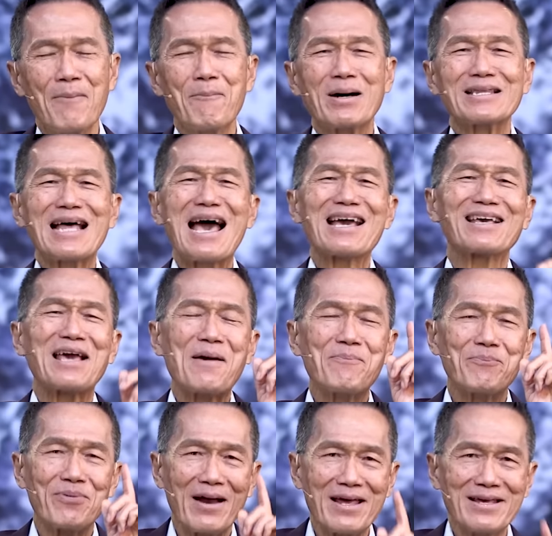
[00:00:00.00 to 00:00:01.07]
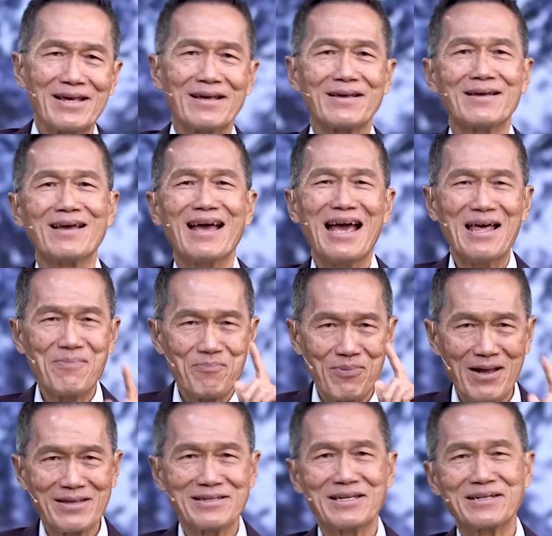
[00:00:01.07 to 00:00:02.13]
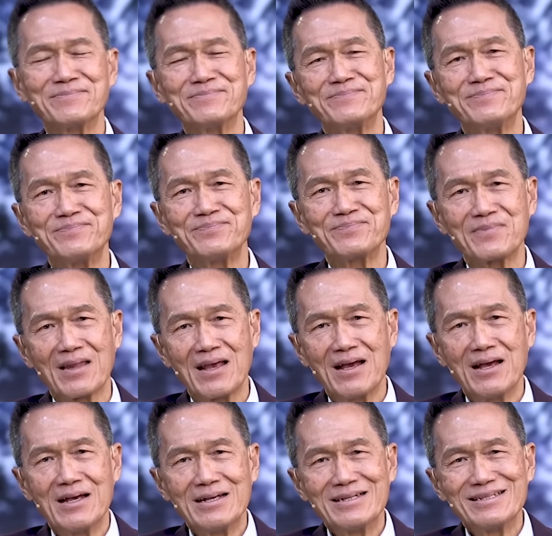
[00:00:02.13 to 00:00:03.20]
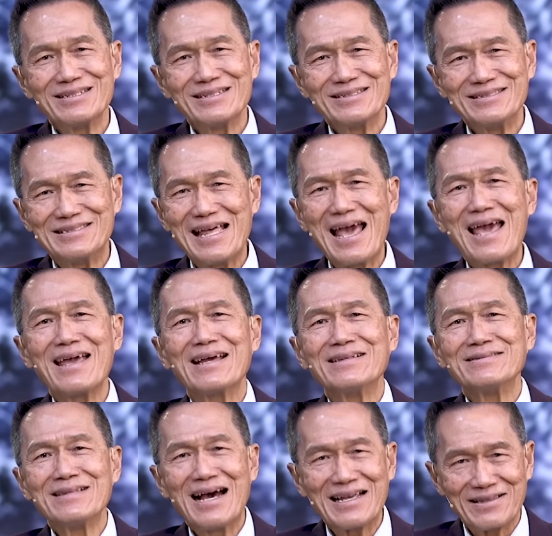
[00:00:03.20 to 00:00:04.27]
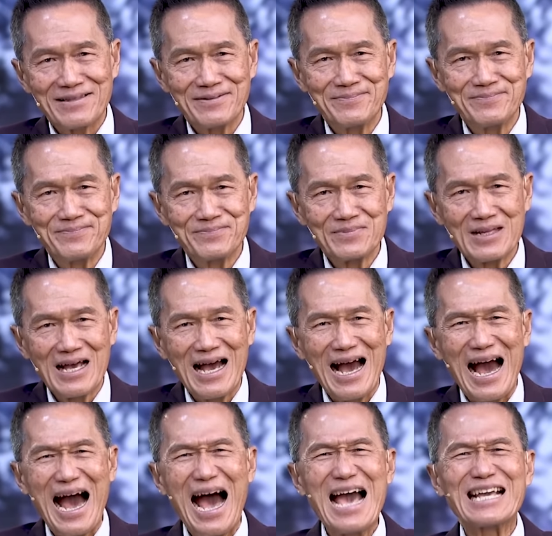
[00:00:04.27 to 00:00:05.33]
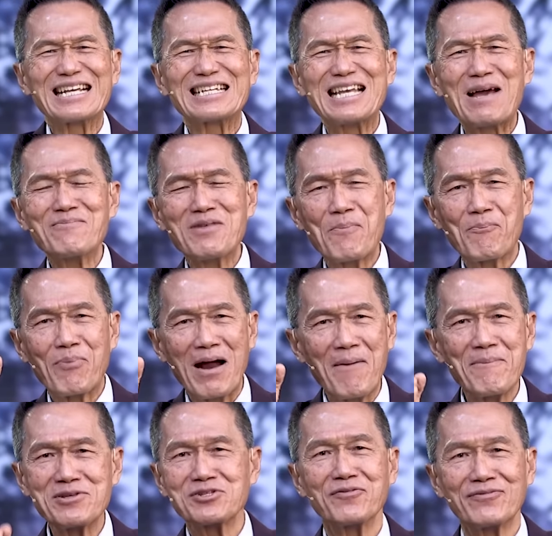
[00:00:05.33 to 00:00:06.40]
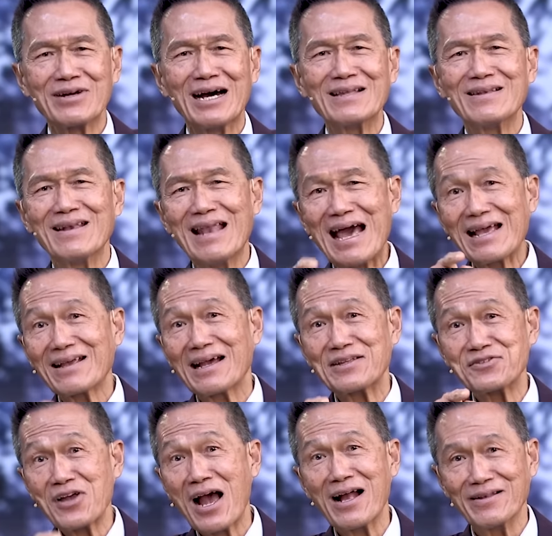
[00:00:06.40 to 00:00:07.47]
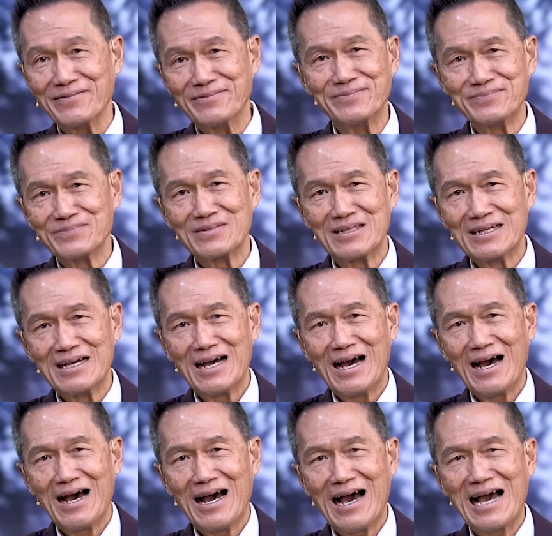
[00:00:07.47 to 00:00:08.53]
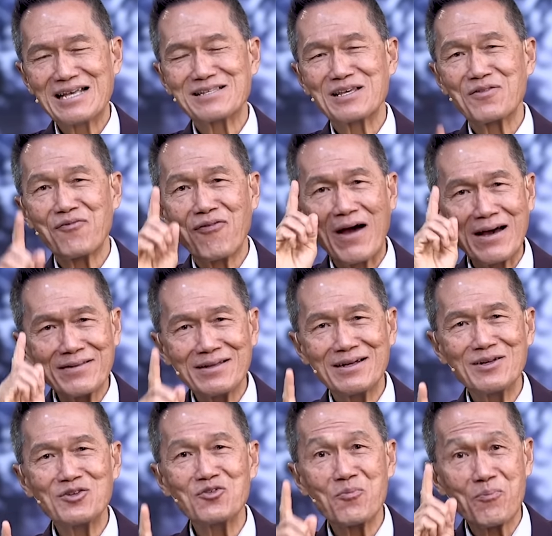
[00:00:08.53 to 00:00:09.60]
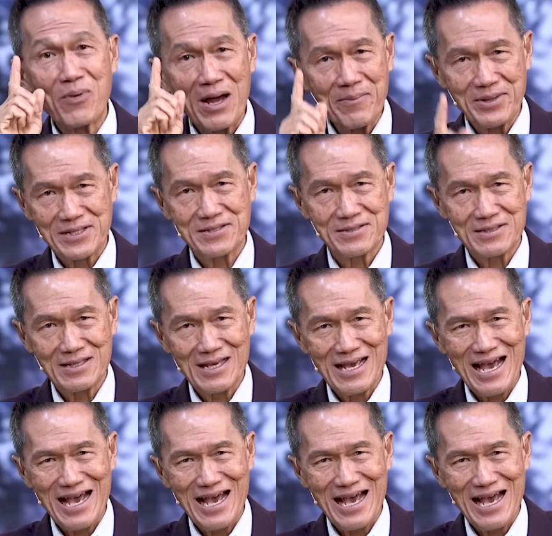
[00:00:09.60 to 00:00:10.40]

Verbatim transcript: But I kept praying and praying. Day and night, I claimed the promise of God like a child. I said, Father, you promise.